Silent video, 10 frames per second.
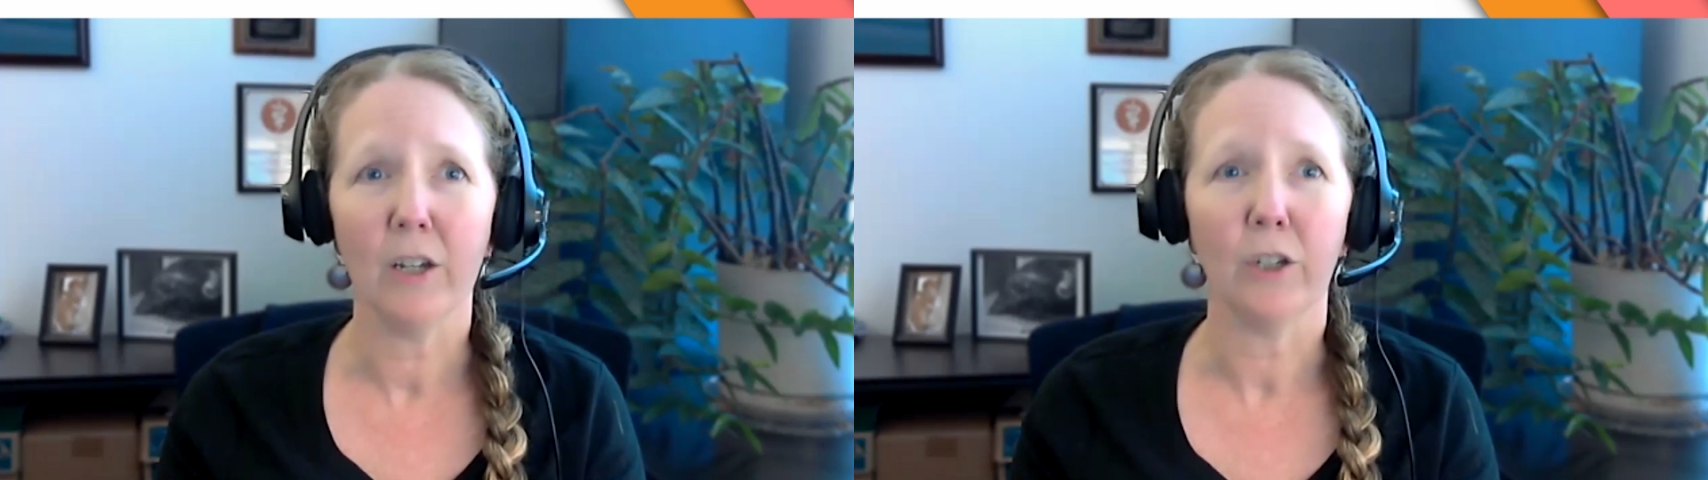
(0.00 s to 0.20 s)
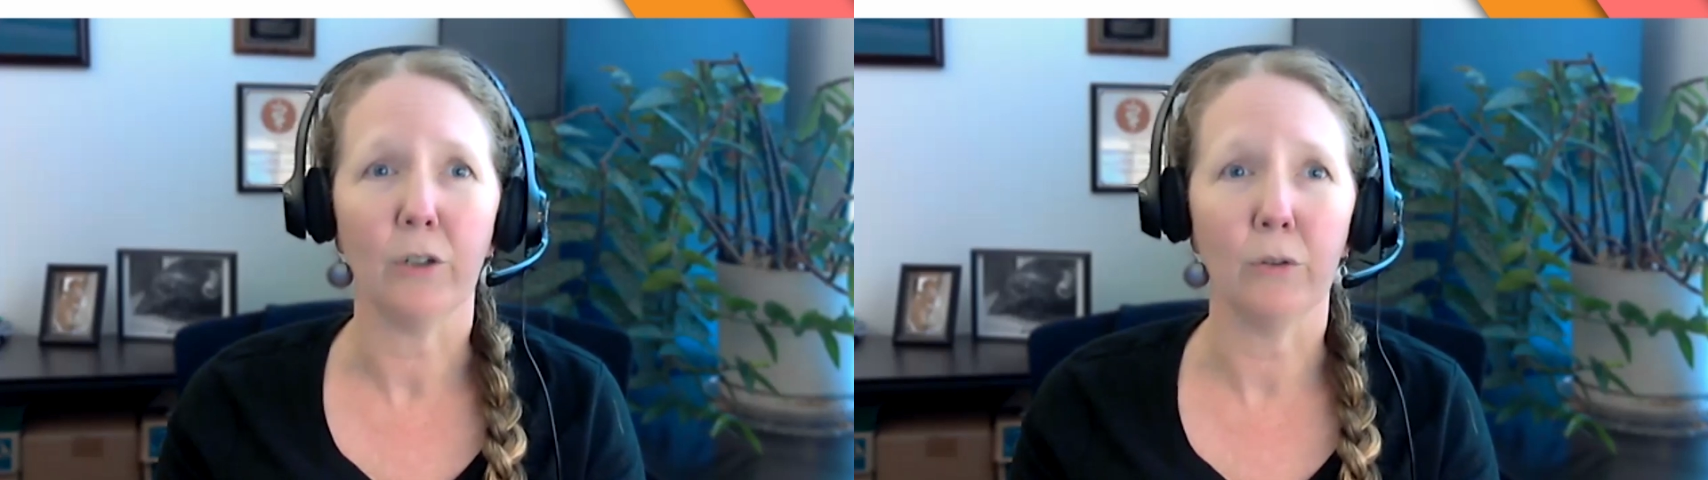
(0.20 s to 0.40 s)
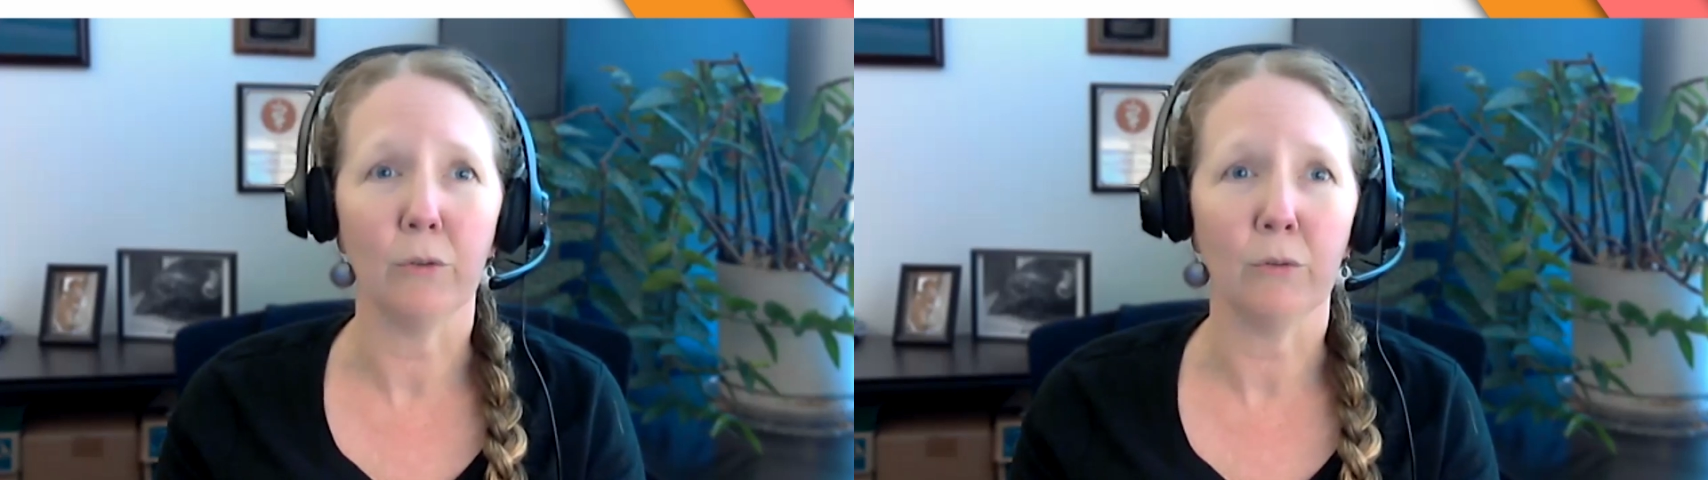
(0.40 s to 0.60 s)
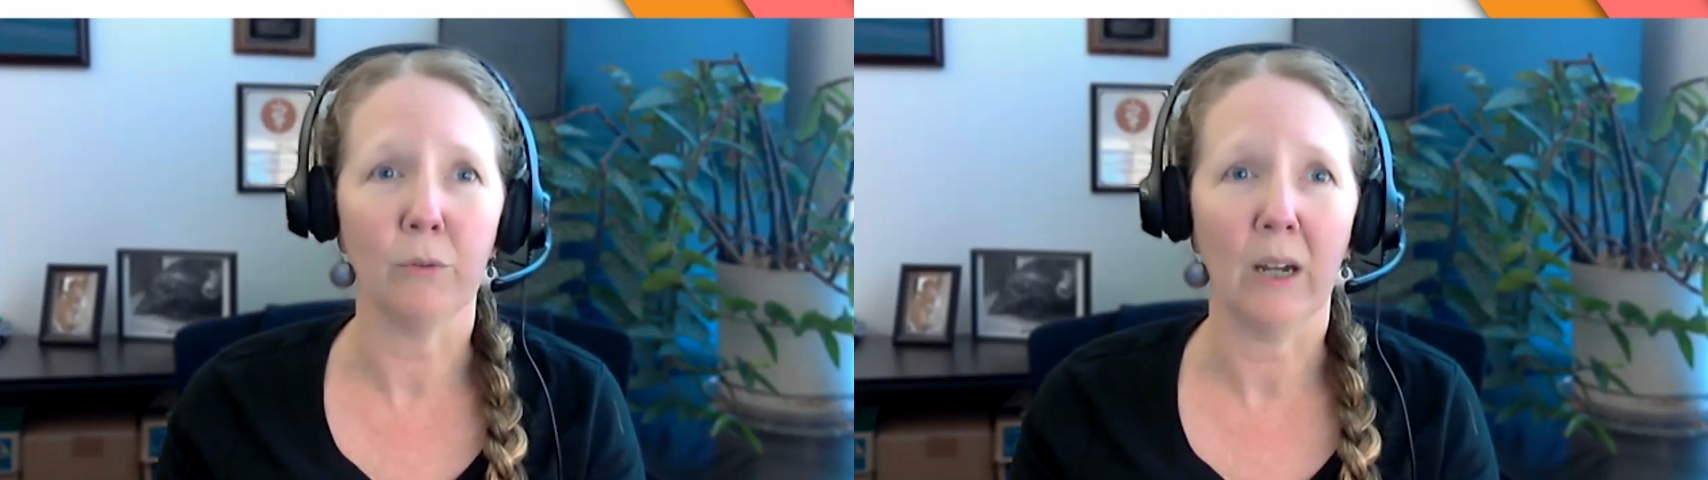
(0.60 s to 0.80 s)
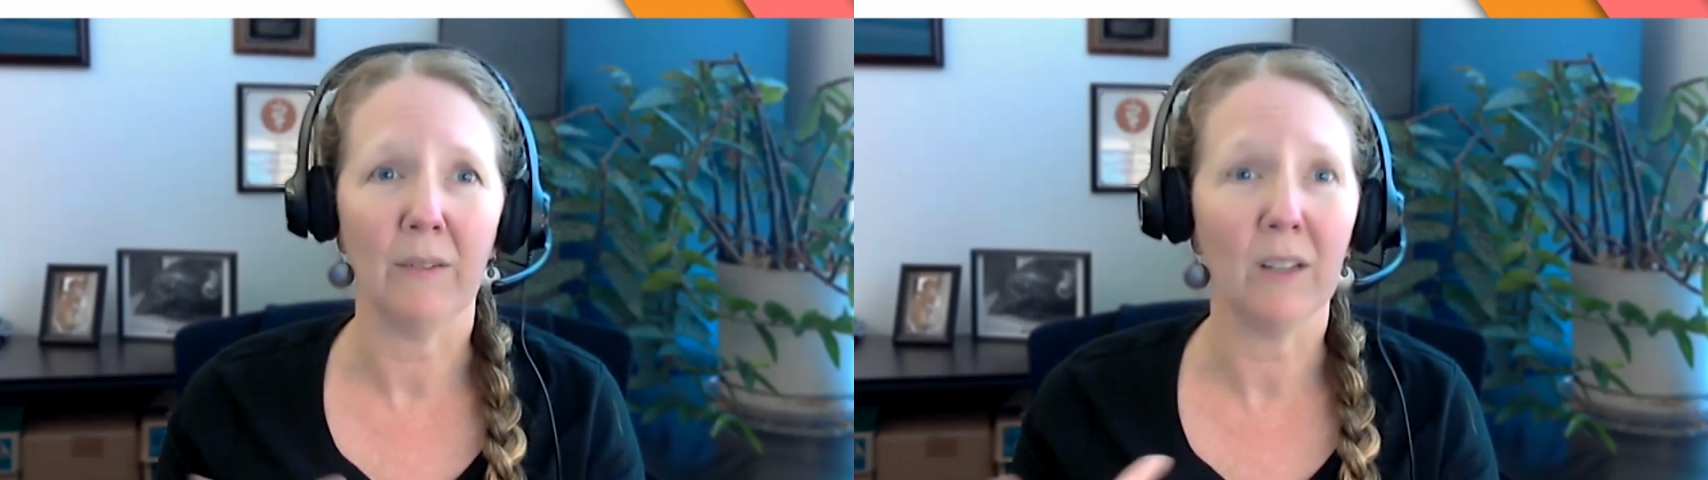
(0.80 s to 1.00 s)
you
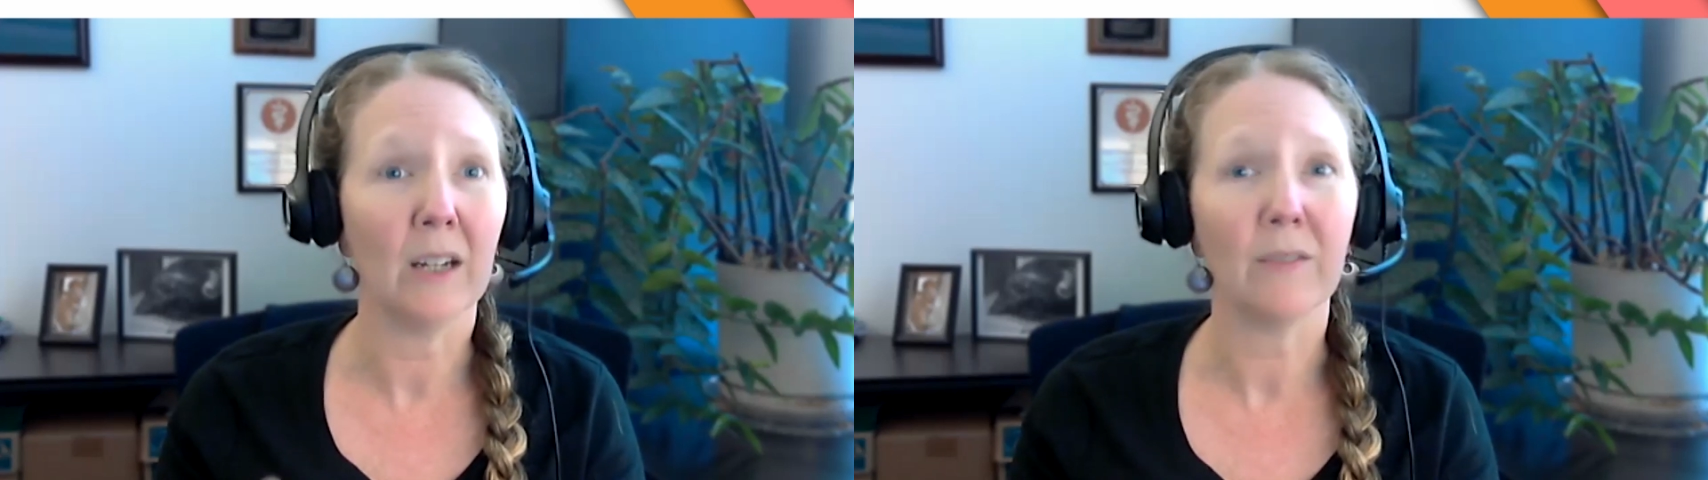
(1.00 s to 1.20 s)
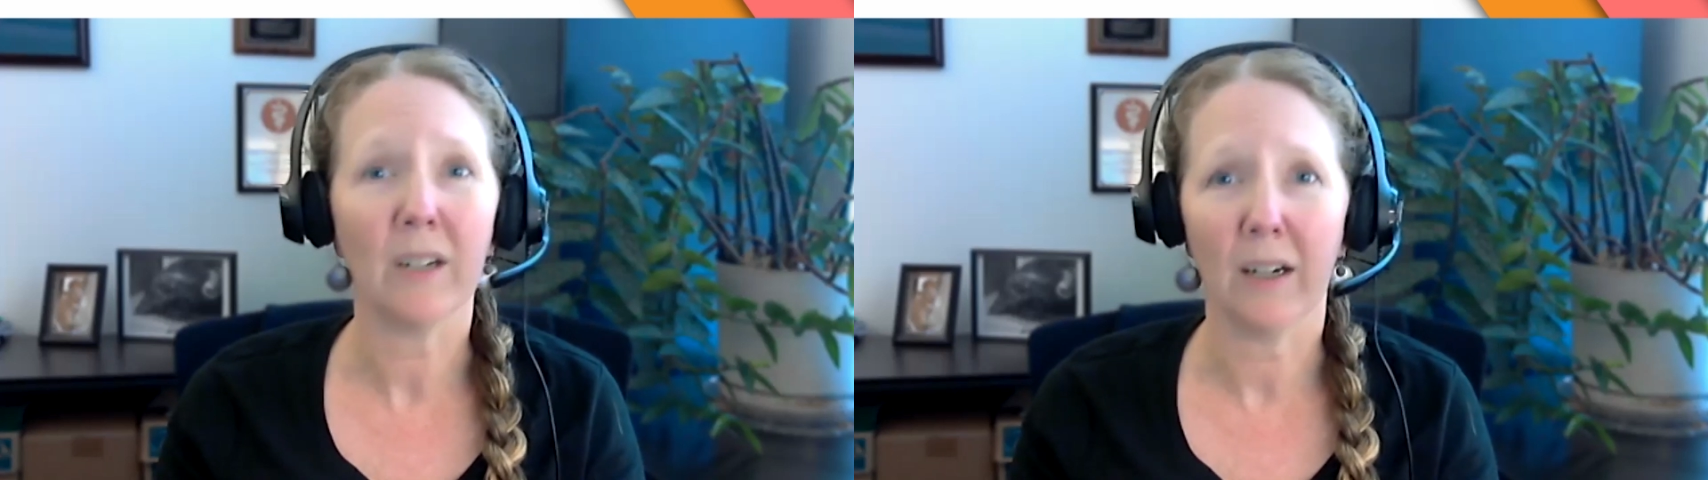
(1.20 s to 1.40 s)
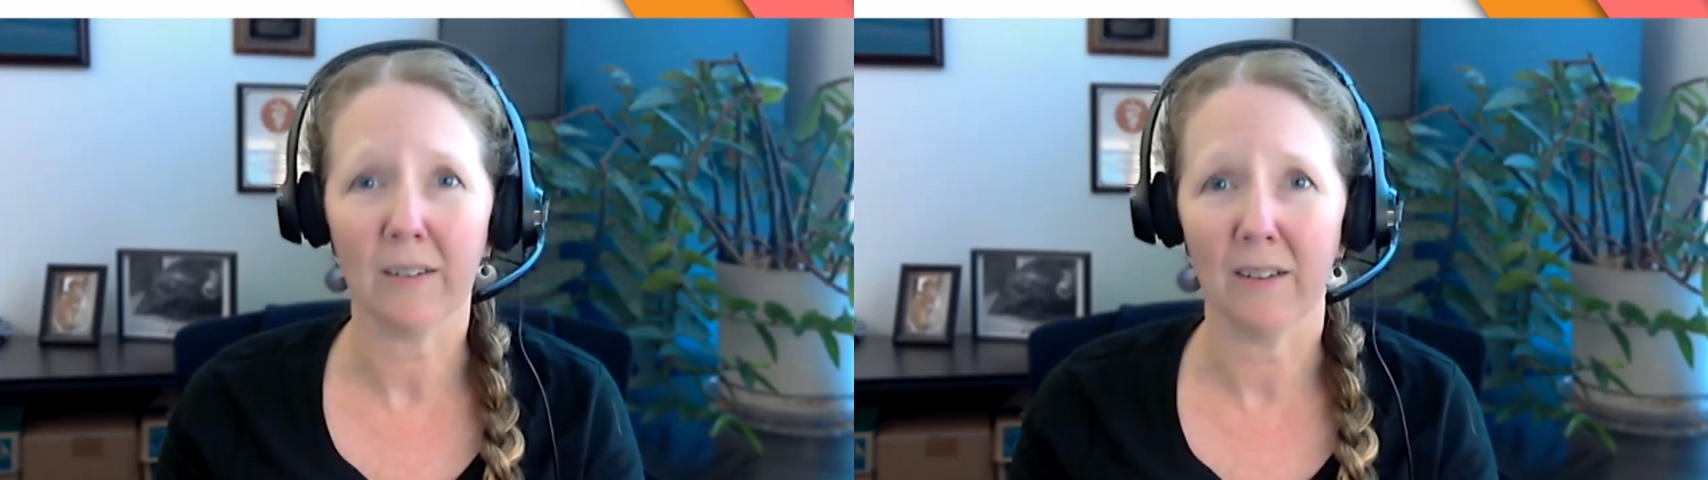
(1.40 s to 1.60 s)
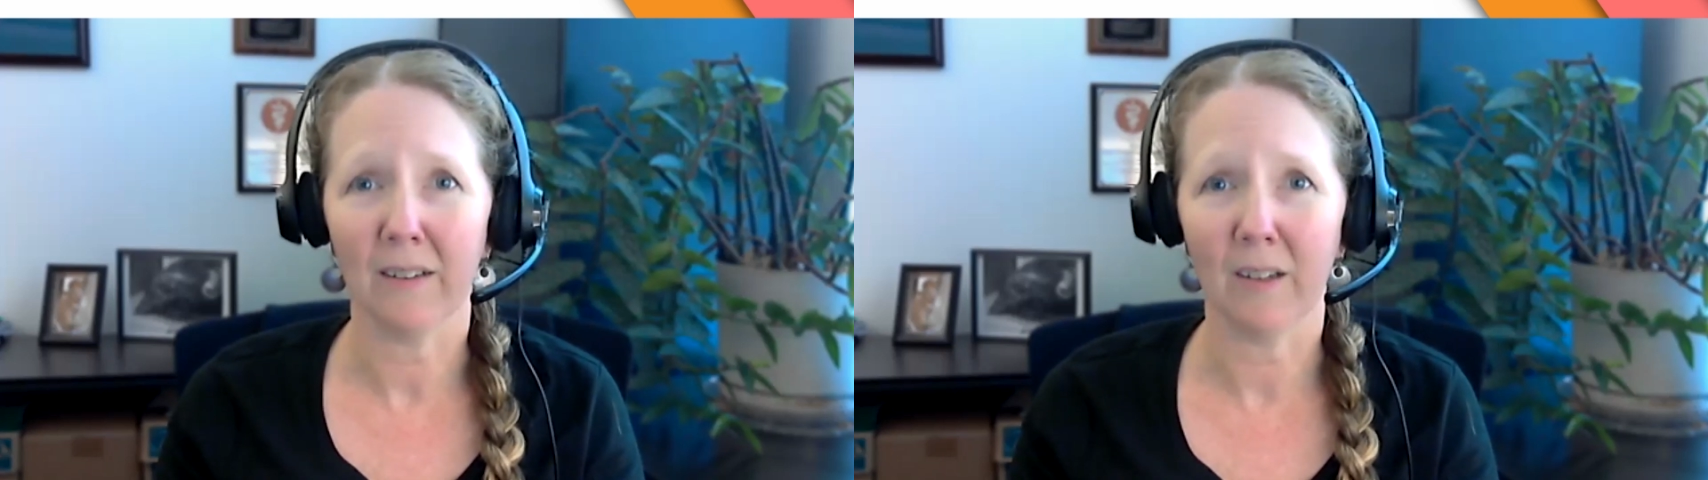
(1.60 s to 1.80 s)
have a lot of toxins